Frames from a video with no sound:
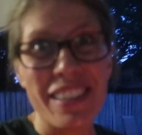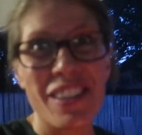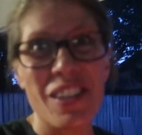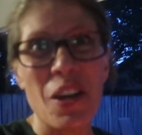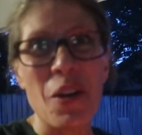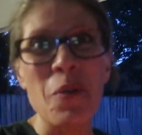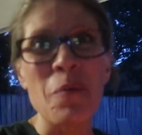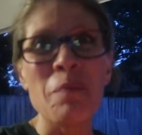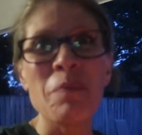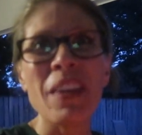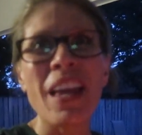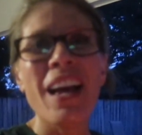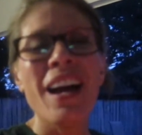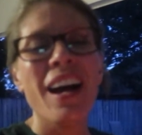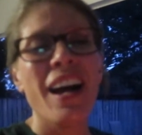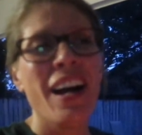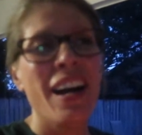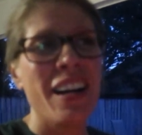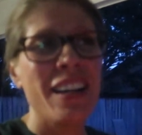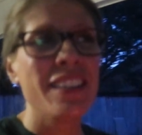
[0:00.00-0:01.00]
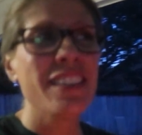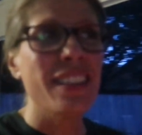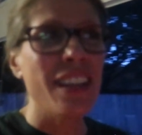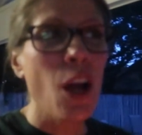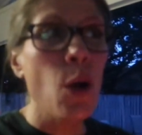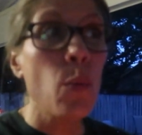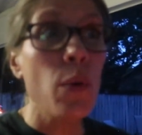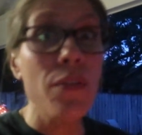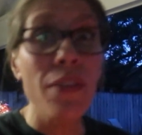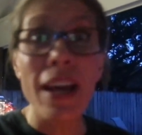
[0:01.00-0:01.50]
So, uh,
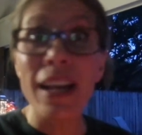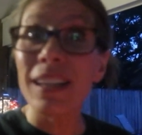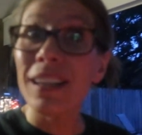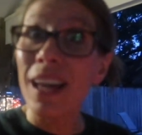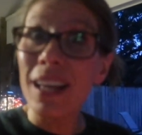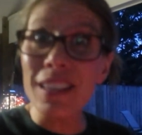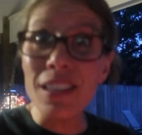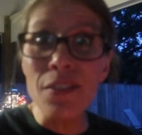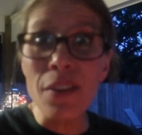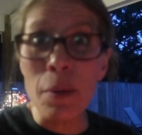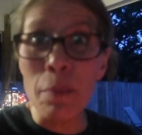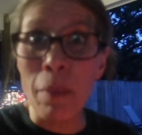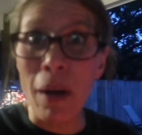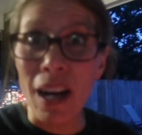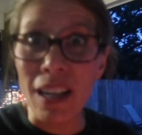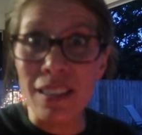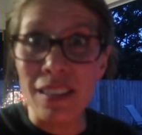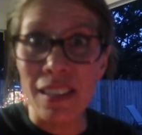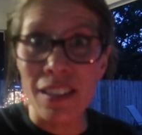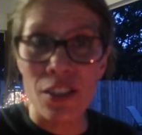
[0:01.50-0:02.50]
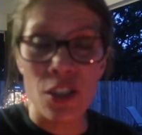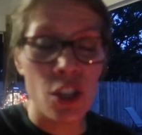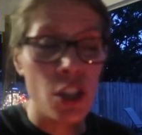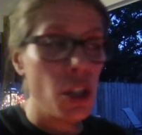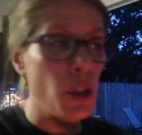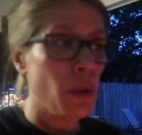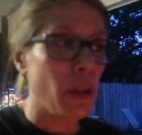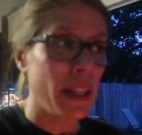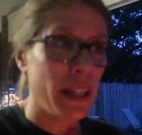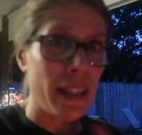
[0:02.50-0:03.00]
we've had lots of unboxings
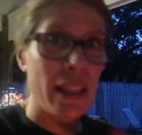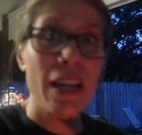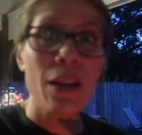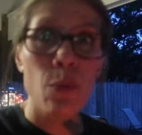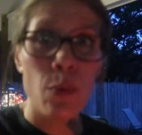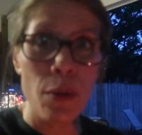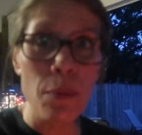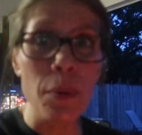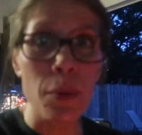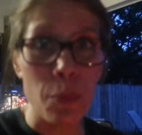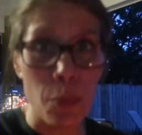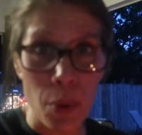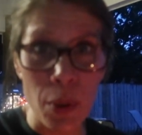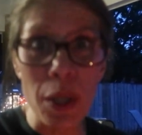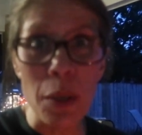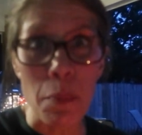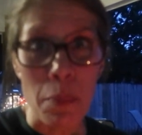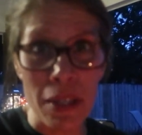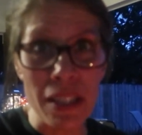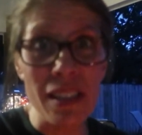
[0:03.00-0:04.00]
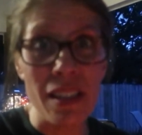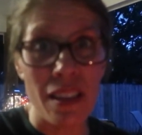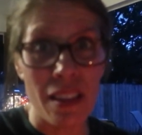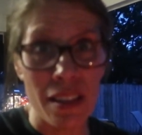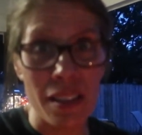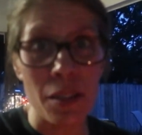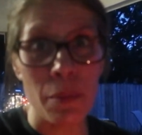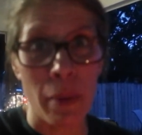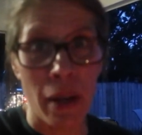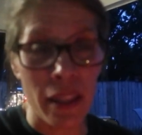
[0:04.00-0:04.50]
too like that we've been pretty busy
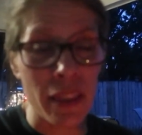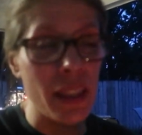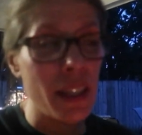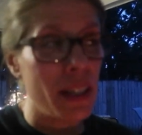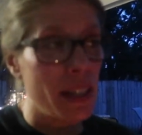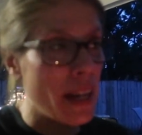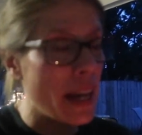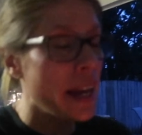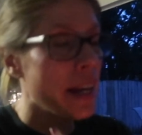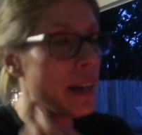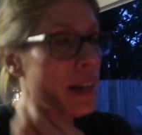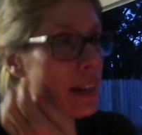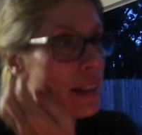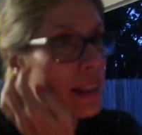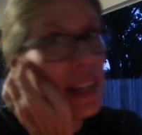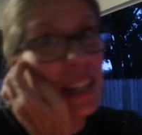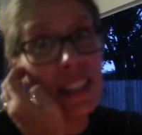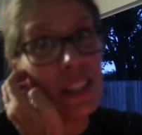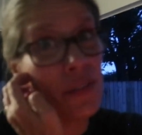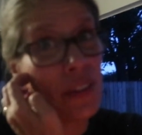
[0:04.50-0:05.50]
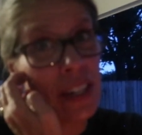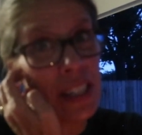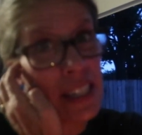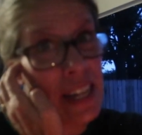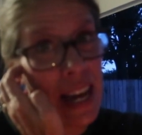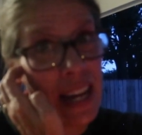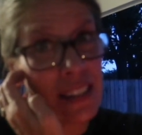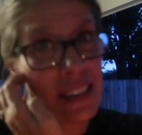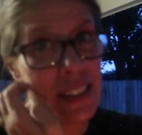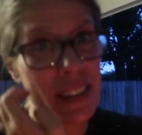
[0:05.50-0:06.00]
this month and and that's
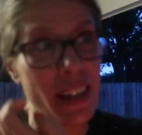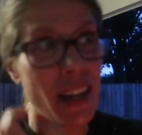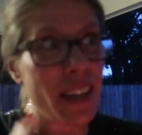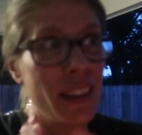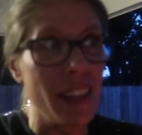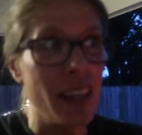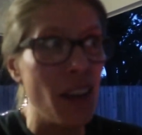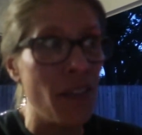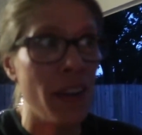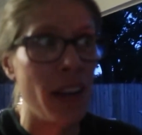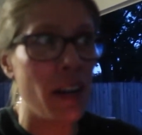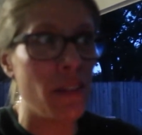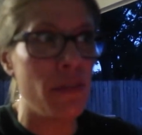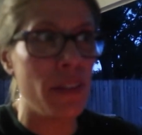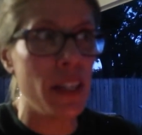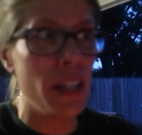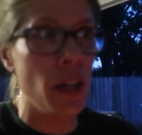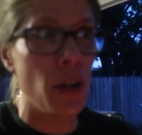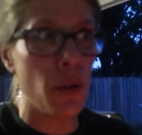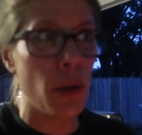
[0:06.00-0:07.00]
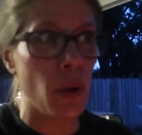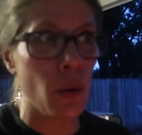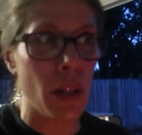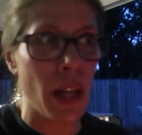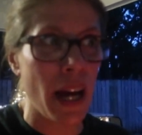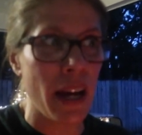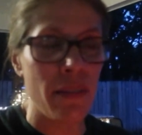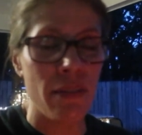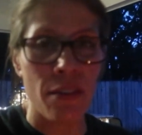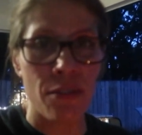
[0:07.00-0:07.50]
fantastic i think i've had a video go
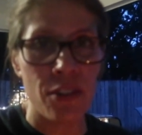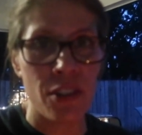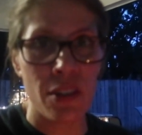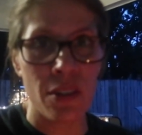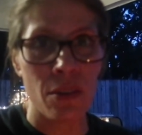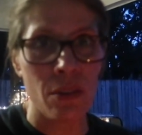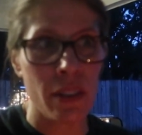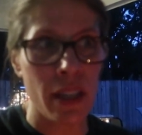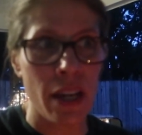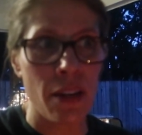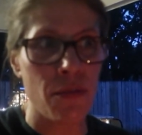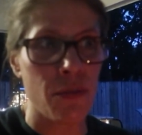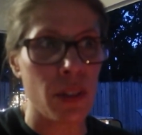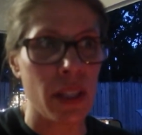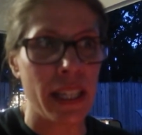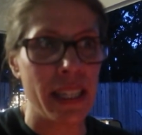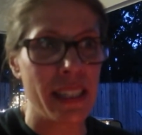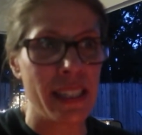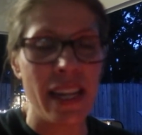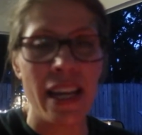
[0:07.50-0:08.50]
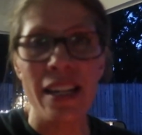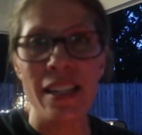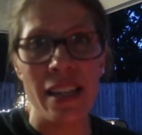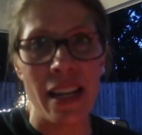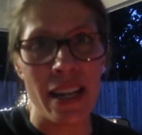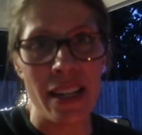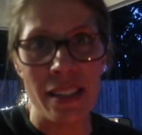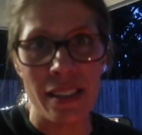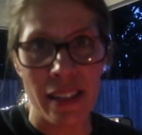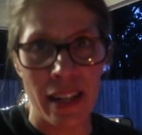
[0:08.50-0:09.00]
live every single day for like 10
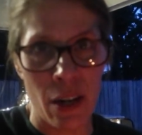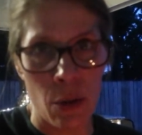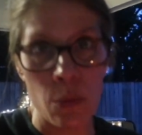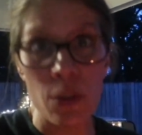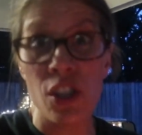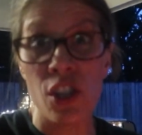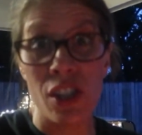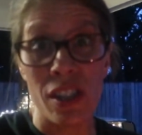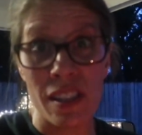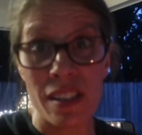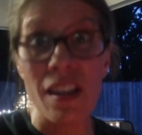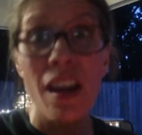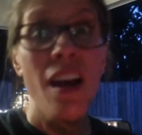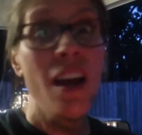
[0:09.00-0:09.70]
days now which is